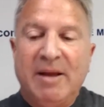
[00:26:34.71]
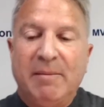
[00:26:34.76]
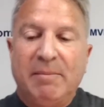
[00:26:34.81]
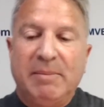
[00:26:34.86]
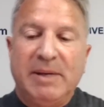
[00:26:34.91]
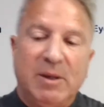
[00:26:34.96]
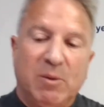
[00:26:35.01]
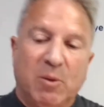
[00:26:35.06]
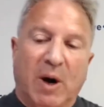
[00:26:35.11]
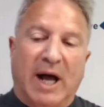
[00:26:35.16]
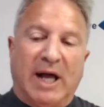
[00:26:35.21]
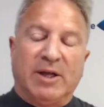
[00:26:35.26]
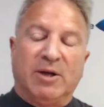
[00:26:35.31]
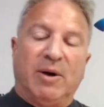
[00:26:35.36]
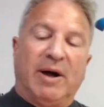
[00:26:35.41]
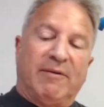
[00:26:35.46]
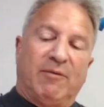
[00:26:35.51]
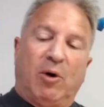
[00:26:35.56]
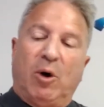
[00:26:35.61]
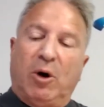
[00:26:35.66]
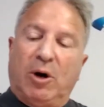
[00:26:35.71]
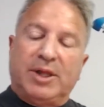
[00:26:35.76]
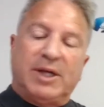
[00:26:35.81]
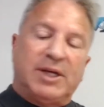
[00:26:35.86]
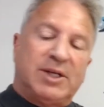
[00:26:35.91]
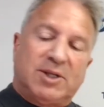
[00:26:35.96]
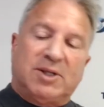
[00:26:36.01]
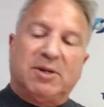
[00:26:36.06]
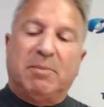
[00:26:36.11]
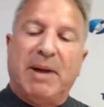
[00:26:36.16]
Meanwhile, you have all
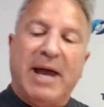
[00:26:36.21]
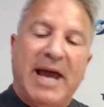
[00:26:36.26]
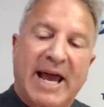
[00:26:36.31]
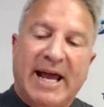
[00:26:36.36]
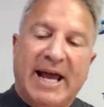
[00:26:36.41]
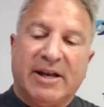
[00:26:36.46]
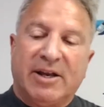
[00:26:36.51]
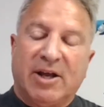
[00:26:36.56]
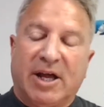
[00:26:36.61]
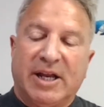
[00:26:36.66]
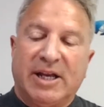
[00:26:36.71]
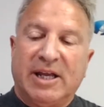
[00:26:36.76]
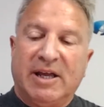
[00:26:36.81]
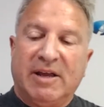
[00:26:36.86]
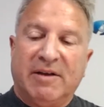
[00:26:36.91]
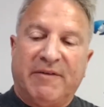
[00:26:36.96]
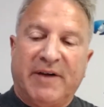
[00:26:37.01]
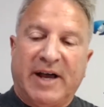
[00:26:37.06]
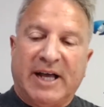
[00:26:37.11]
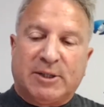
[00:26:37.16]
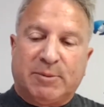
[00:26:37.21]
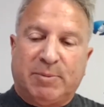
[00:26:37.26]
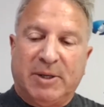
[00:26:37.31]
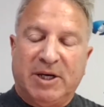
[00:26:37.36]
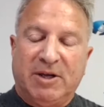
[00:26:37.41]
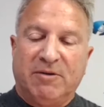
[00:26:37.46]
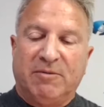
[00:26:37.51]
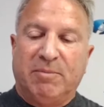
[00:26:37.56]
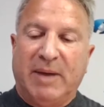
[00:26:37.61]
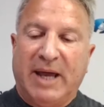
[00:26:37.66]
this demand on the investment
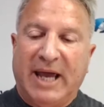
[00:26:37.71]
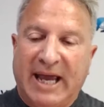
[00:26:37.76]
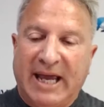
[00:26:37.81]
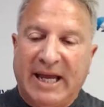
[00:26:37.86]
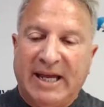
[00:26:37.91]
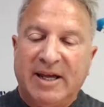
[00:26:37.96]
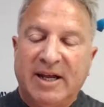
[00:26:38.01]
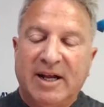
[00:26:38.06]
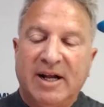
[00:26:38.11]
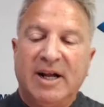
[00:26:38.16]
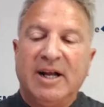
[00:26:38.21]
you've made